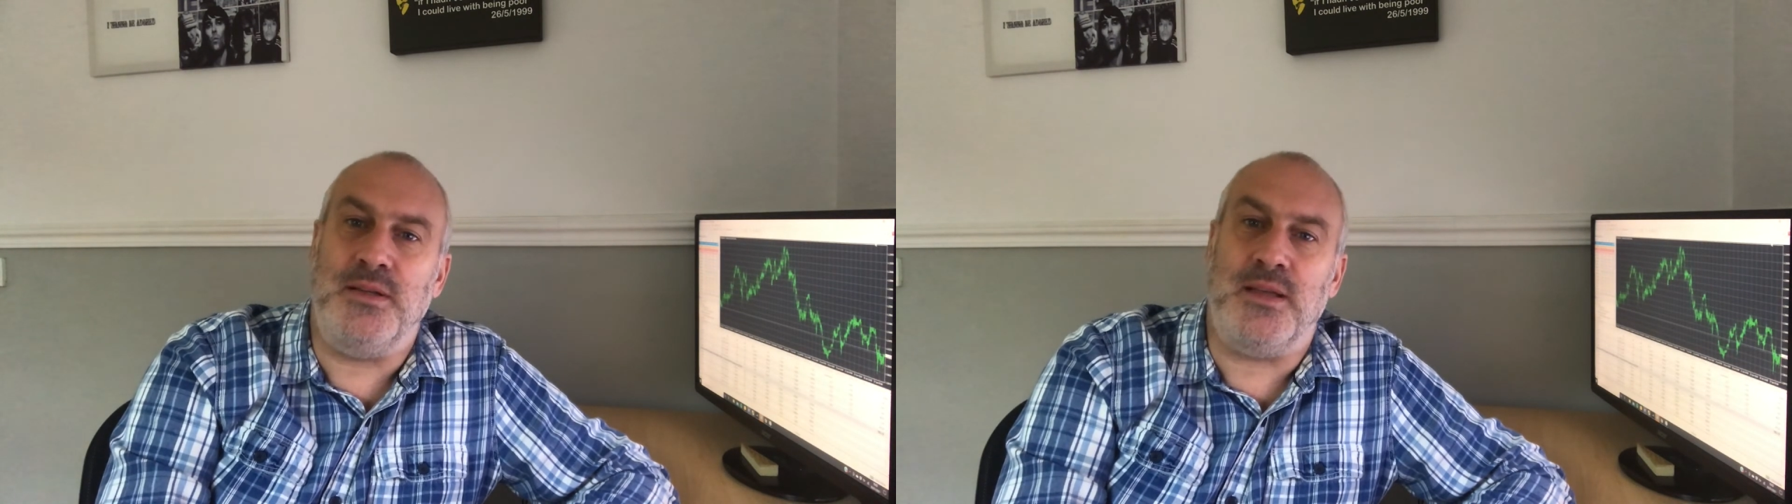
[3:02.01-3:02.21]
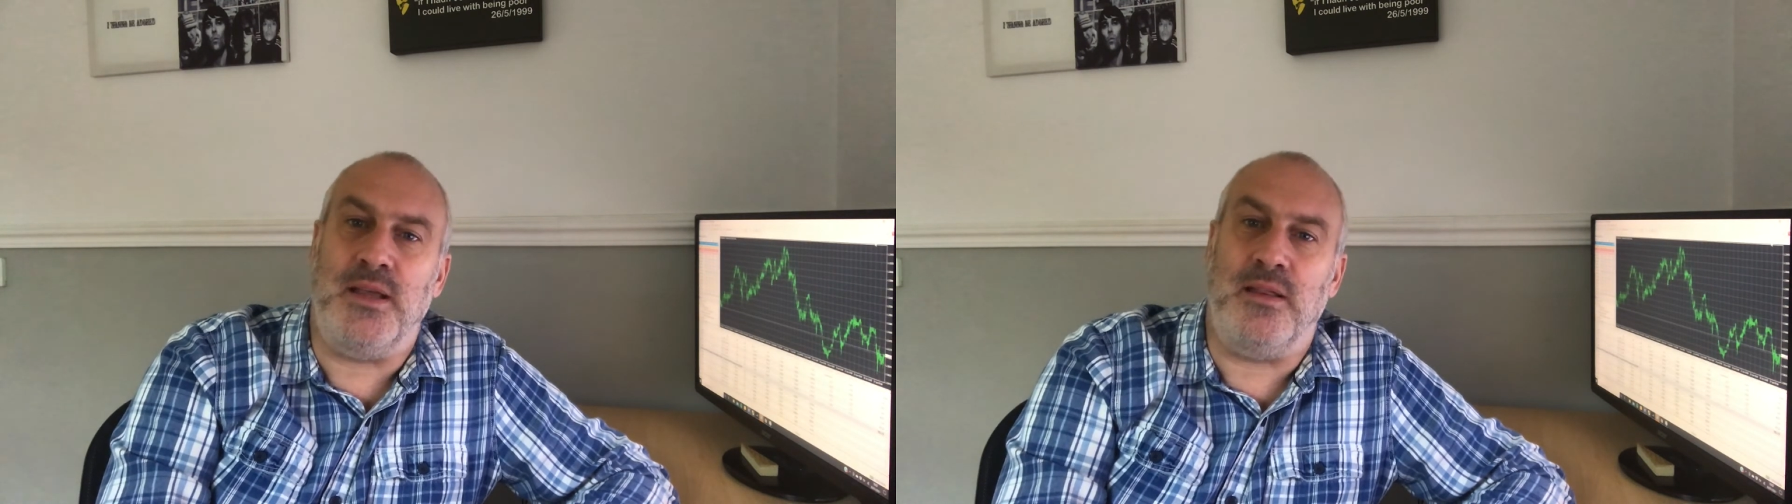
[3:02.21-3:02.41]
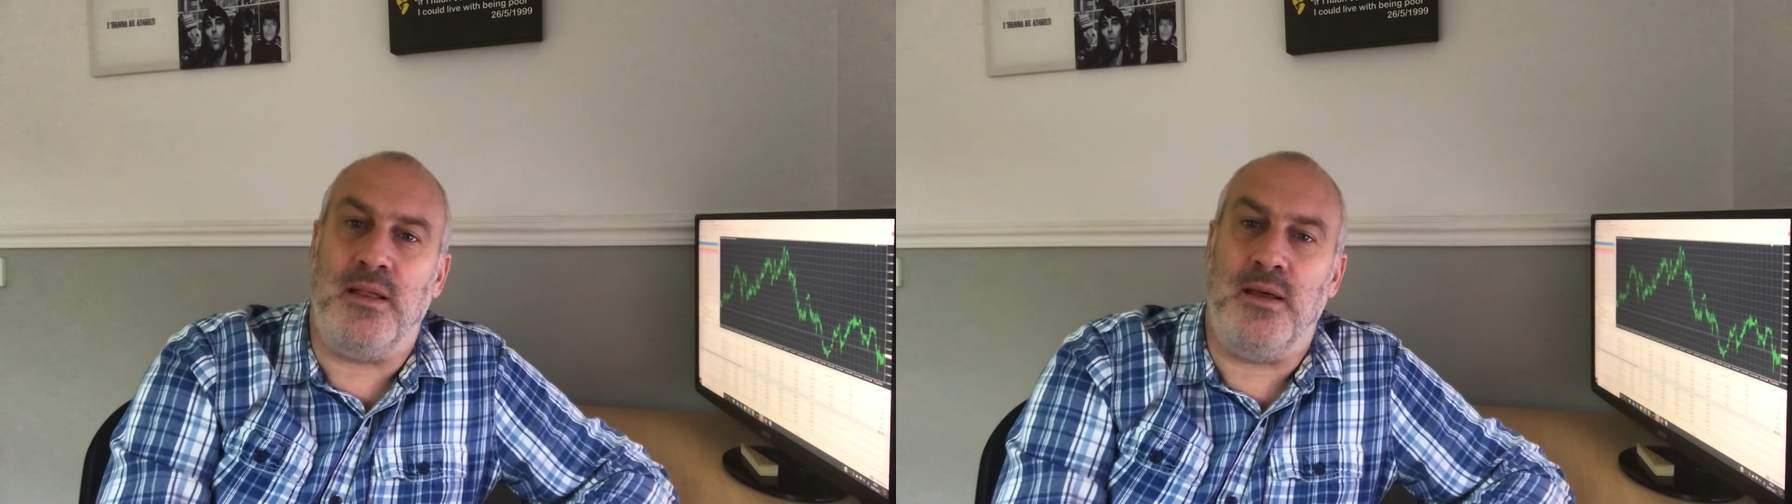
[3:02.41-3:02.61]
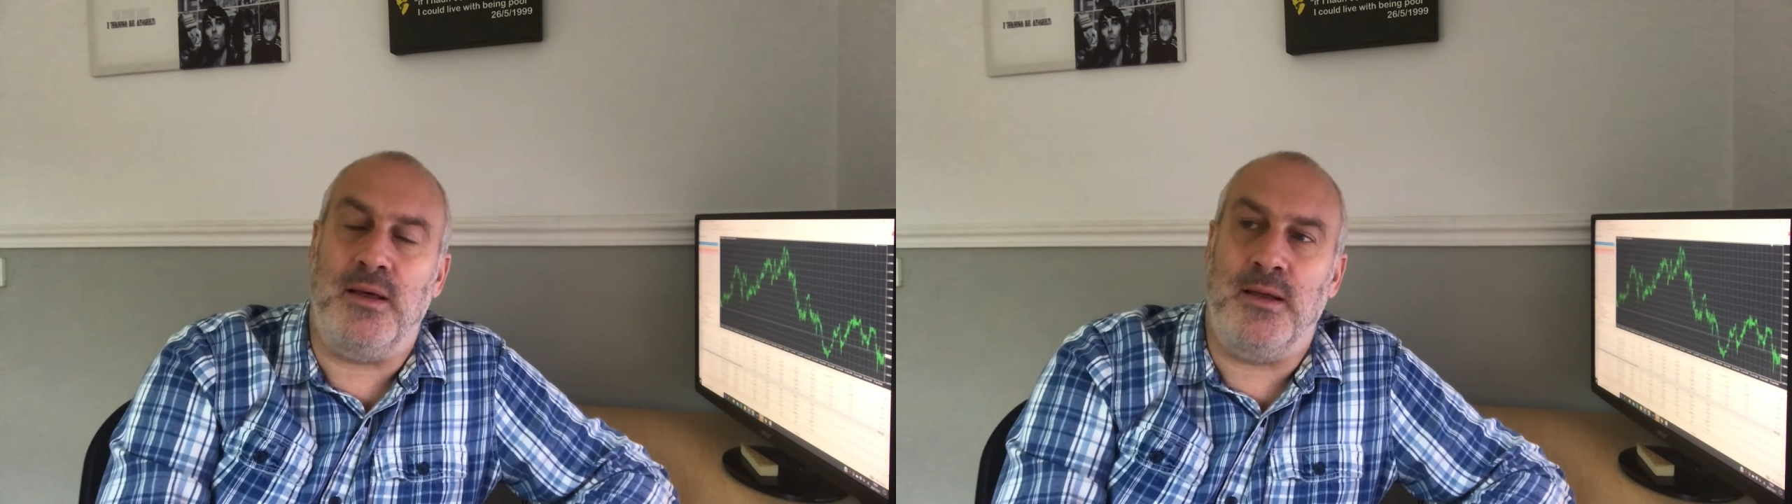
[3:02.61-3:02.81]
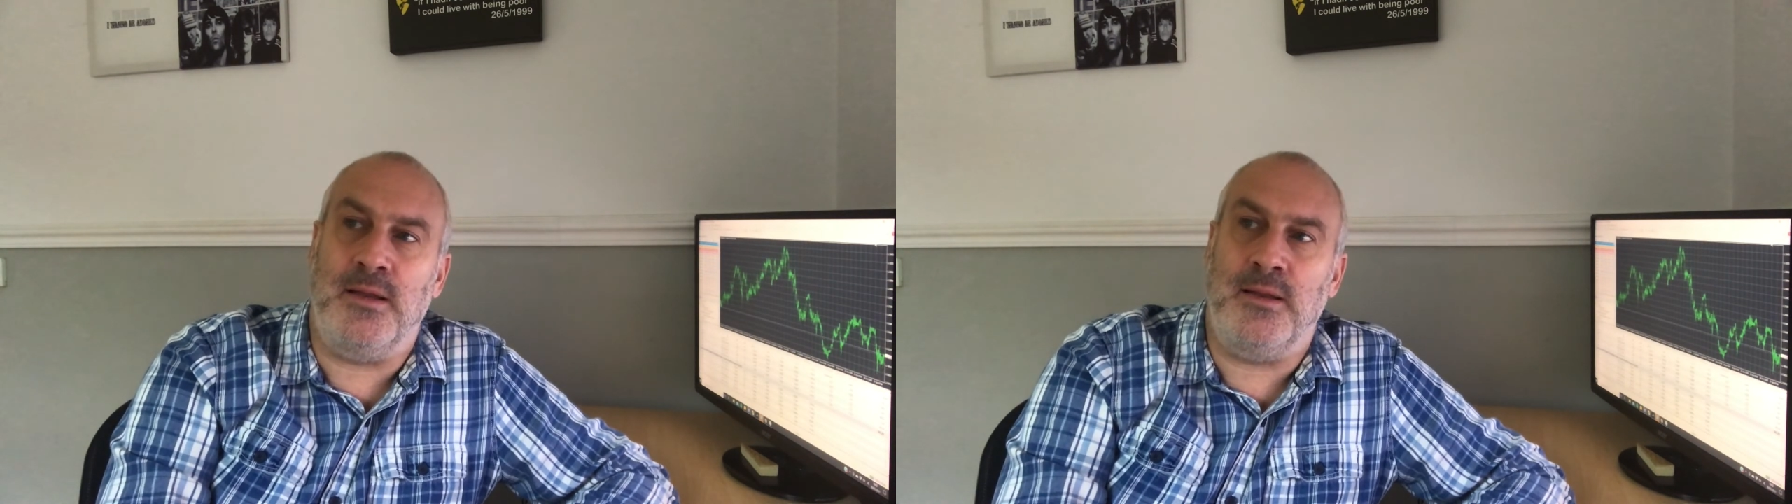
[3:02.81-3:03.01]
here
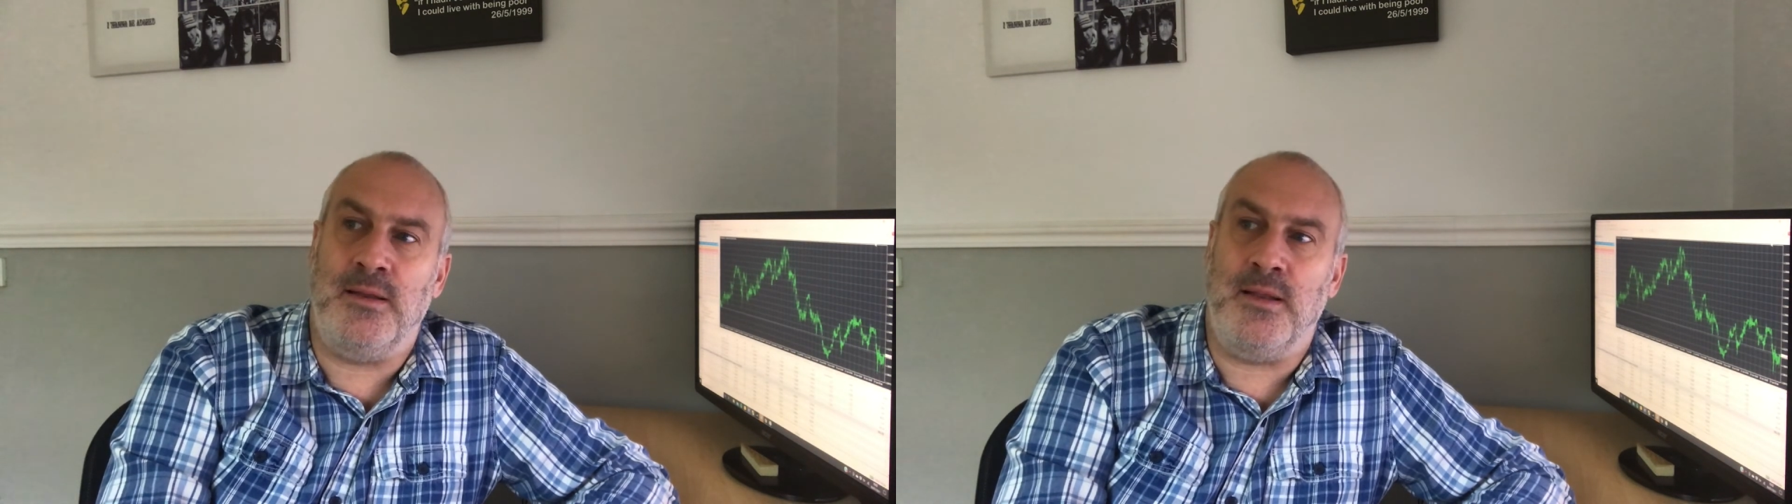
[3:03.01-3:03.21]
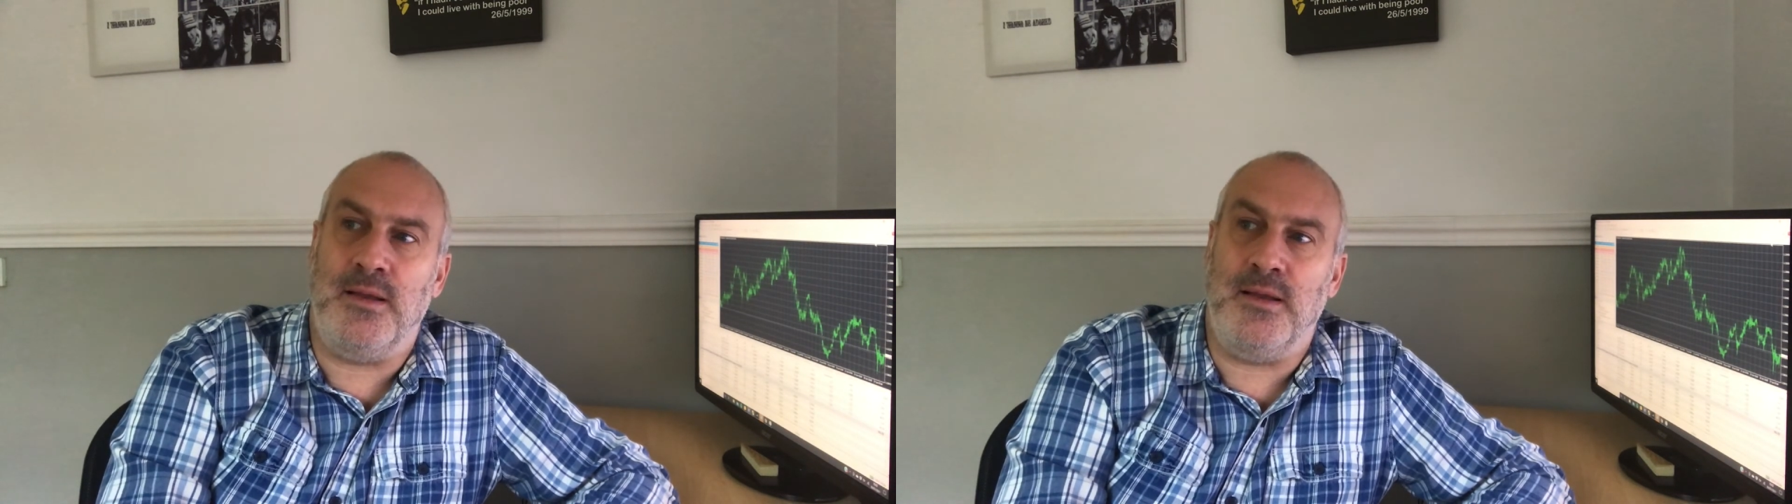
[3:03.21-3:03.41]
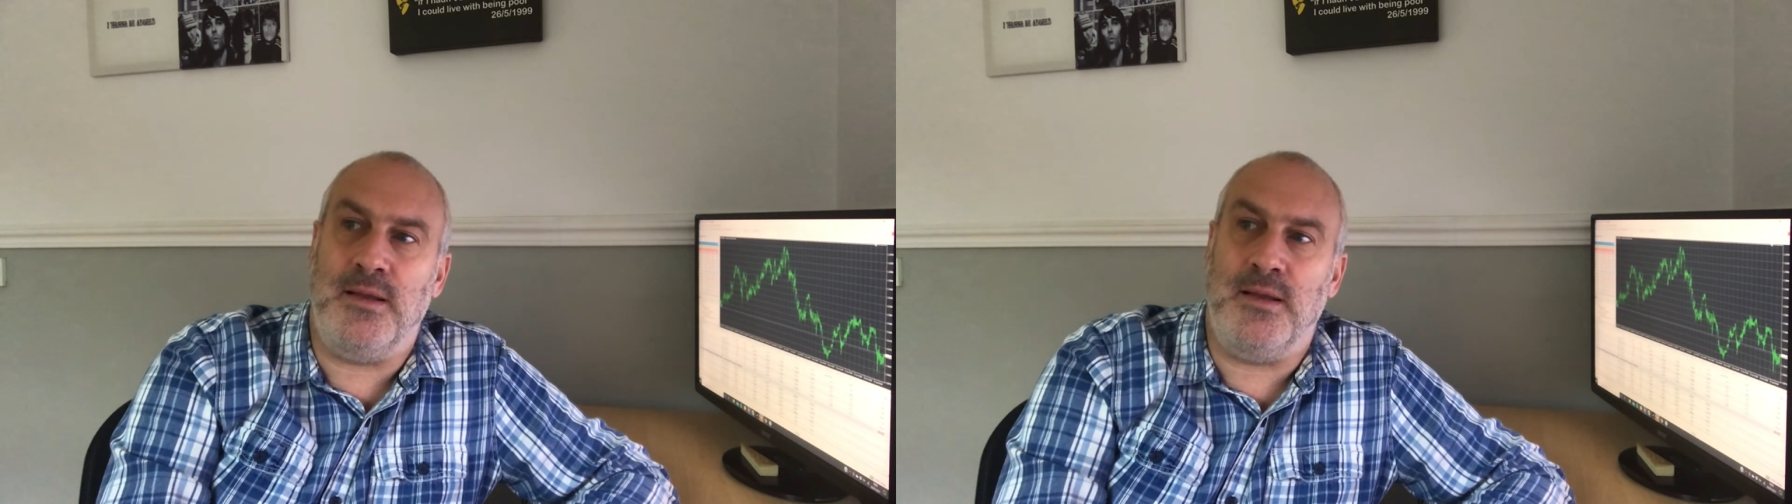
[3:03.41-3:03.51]
that